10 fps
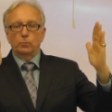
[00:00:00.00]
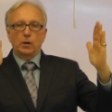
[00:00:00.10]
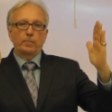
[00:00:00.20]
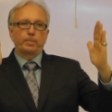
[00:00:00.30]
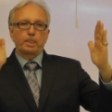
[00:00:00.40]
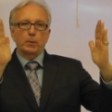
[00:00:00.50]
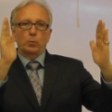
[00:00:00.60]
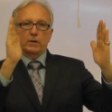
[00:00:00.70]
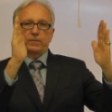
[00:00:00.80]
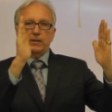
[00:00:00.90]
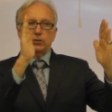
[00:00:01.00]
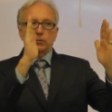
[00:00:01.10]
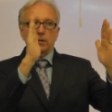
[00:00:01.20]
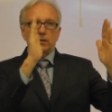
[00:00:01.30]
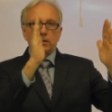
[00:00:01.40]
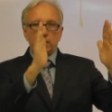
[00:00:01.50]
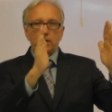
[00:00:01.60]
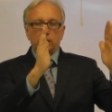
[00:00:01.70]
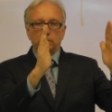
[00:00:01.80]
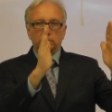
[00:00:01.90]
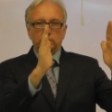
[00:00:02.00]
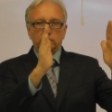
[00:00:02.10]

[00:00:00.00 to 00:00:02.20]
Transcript: Well, what if I start here?